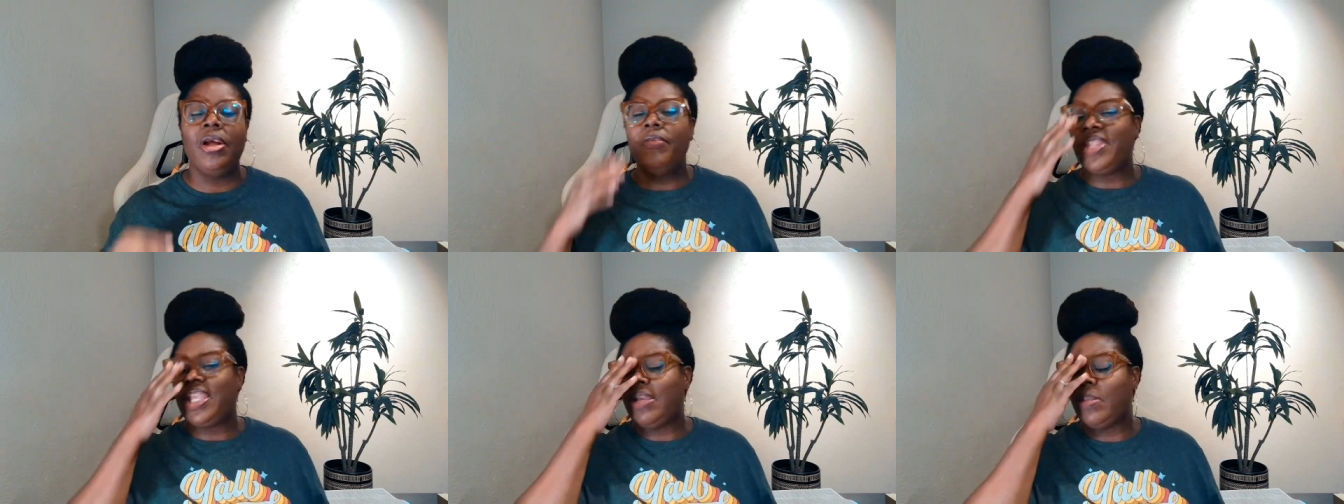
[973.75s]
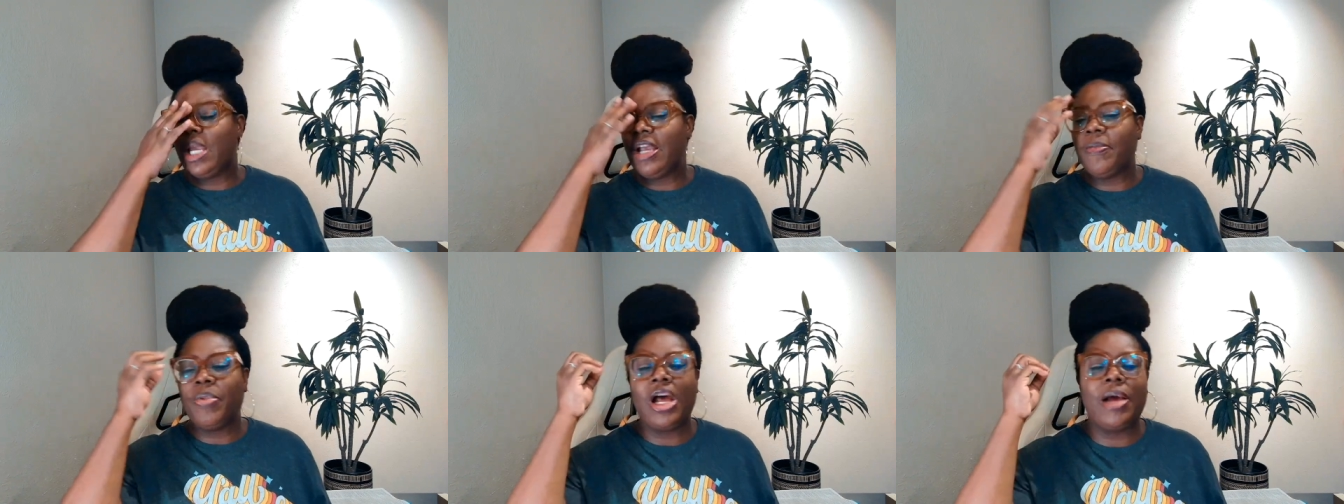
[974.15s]
He may
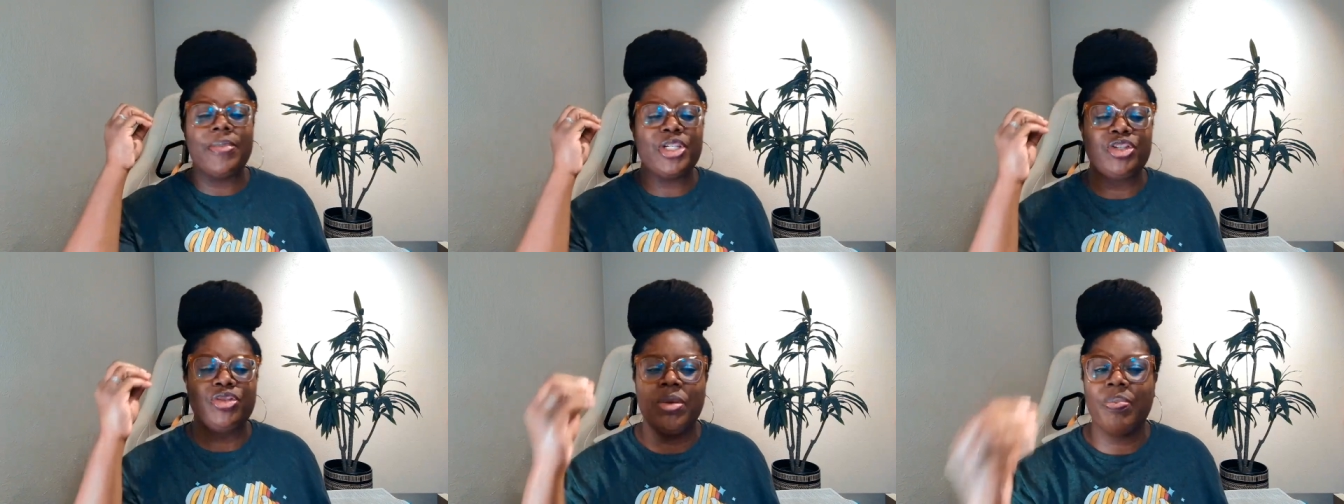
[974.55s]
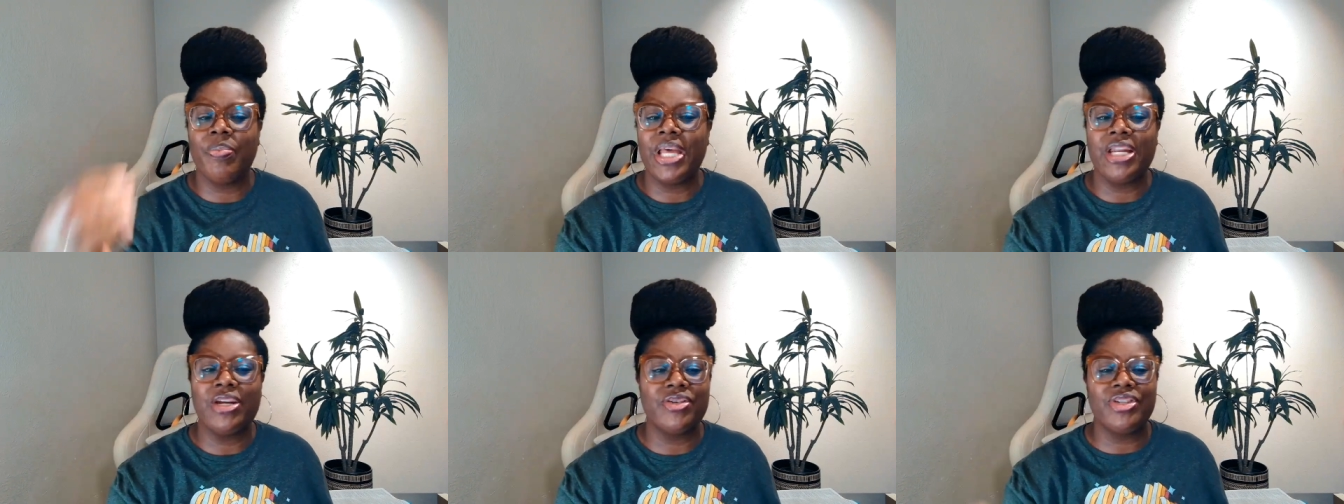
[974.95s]
have promised you a
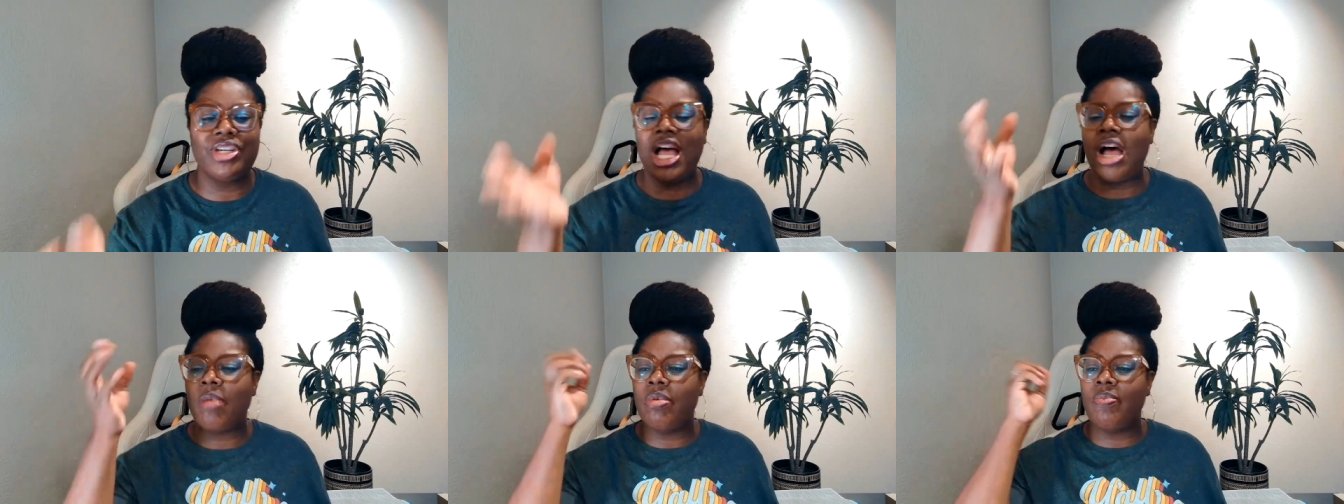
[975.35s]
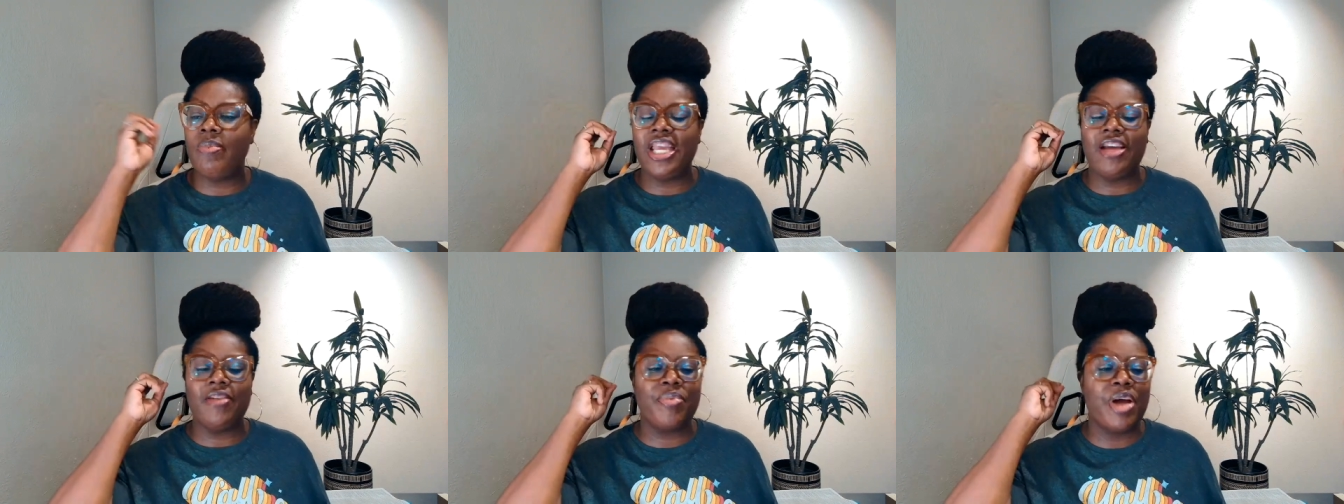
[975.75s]
better job. He may
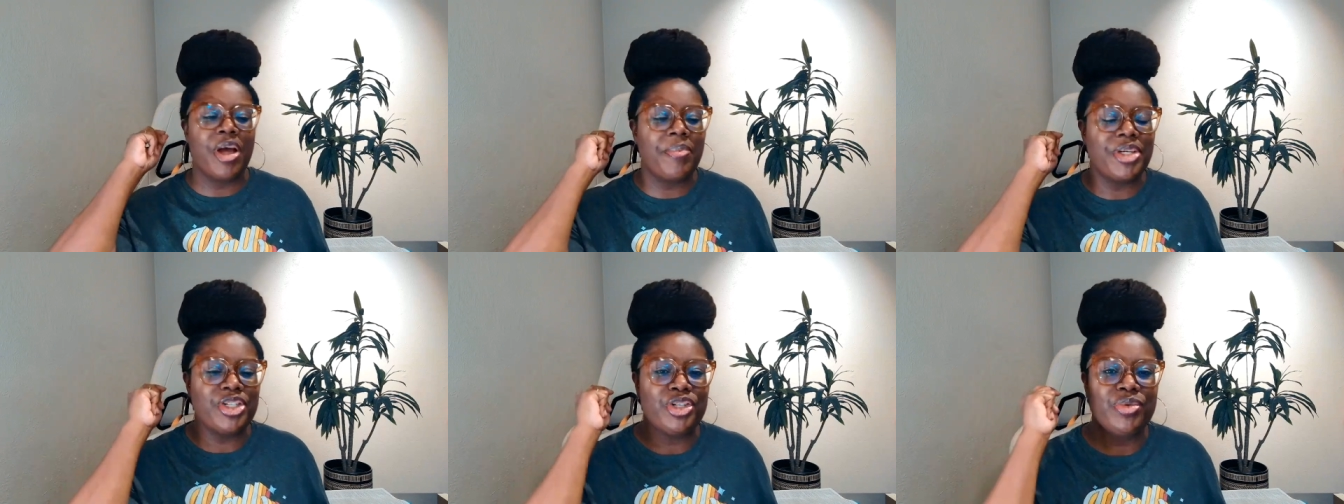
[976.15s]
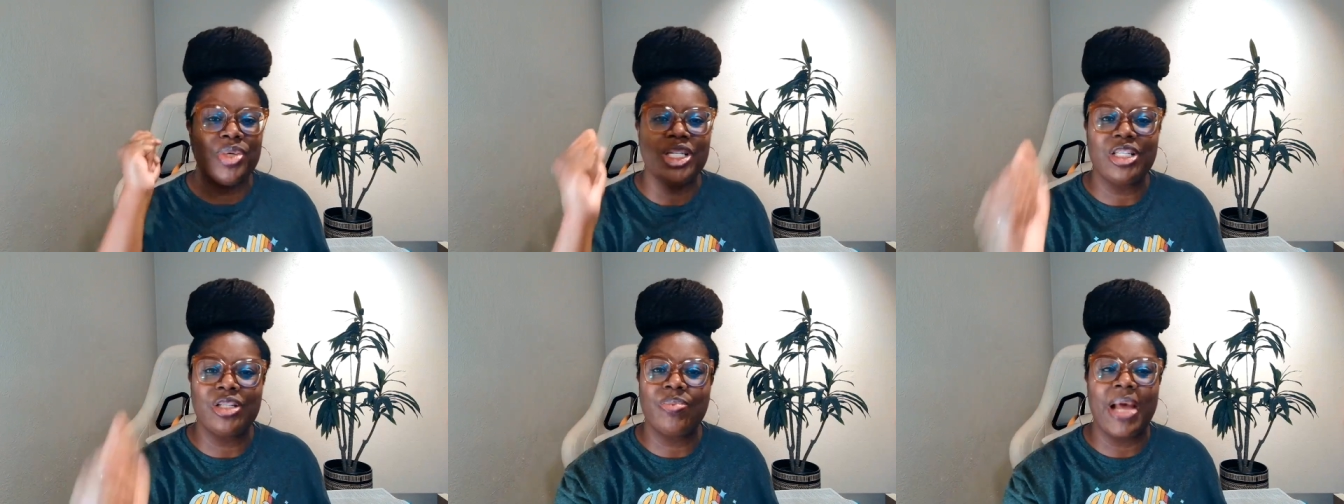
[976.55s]
have promised you a
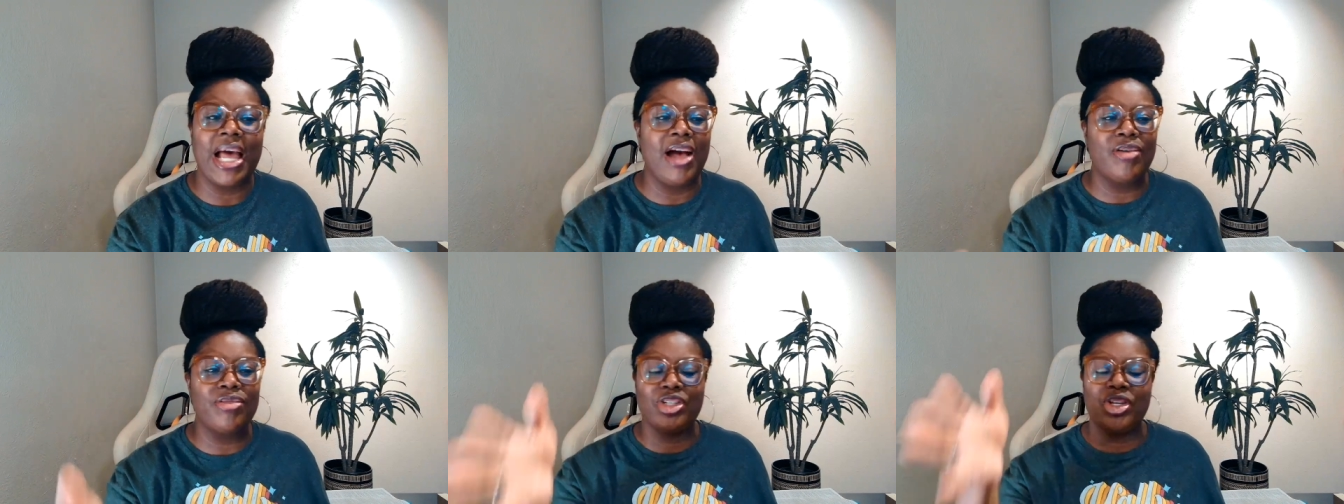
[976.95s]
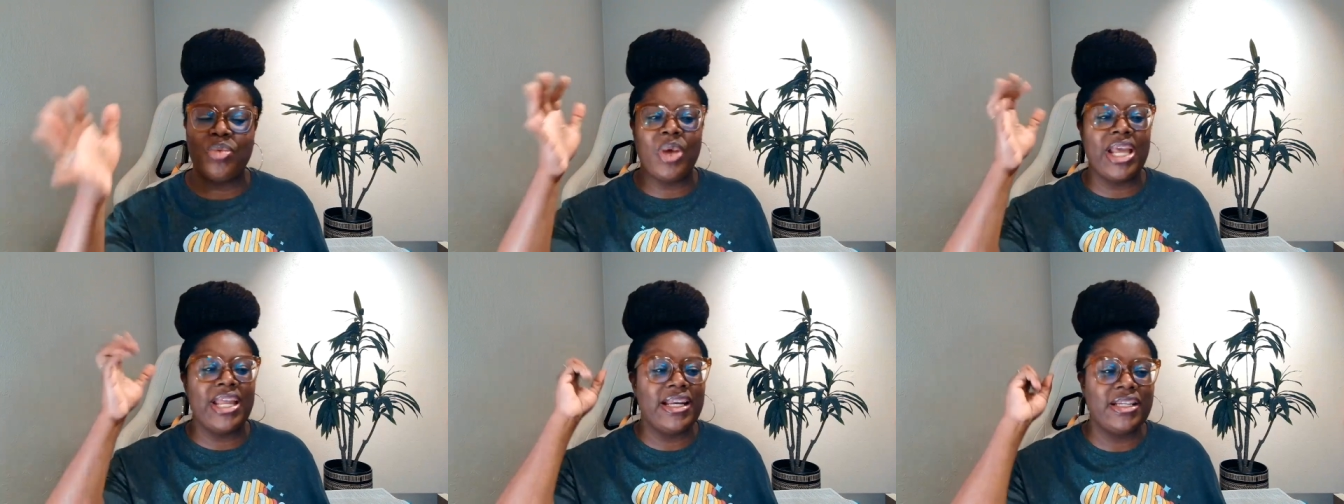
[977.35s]
spouse. You're
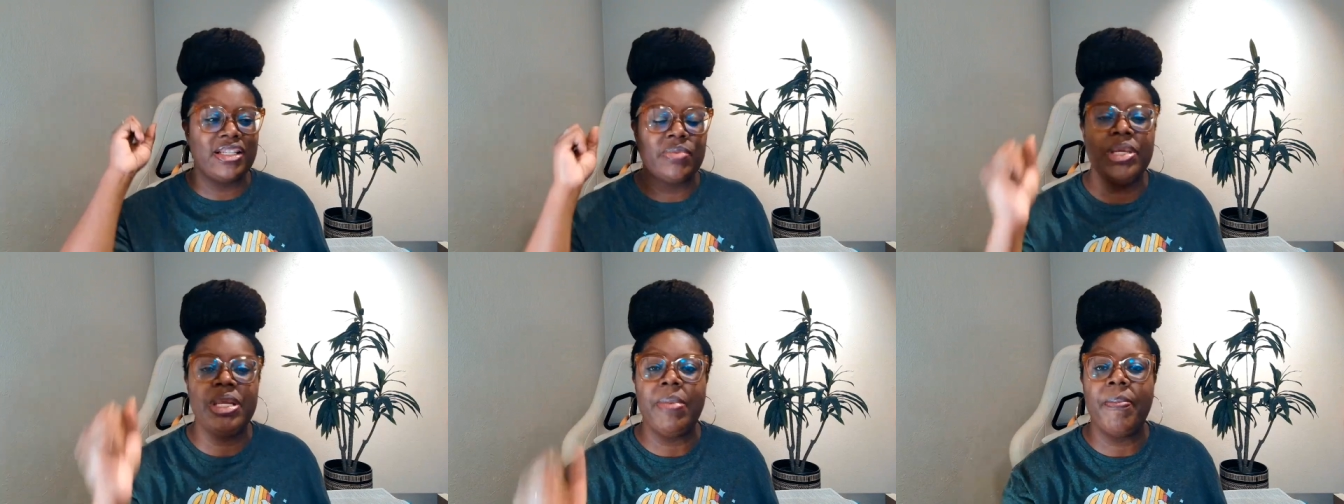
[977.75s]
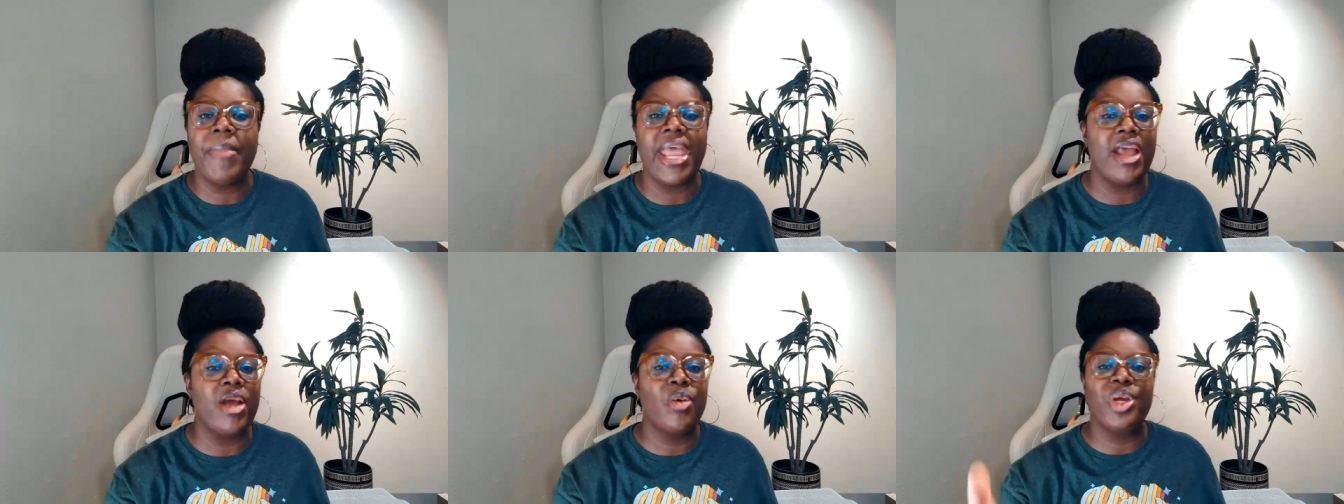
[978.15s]
waiting to be
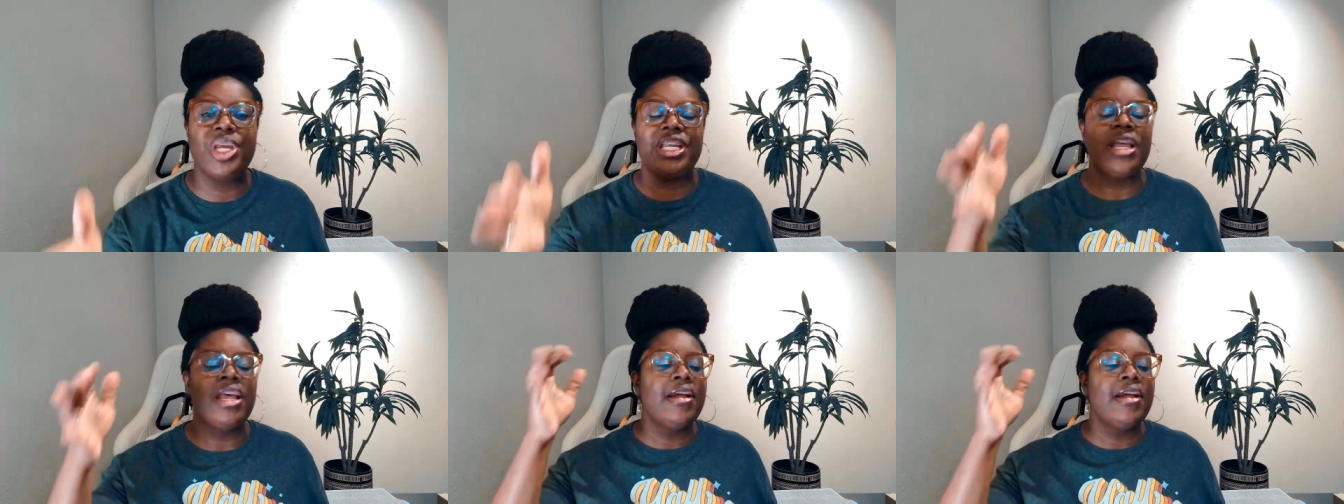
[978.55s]
married.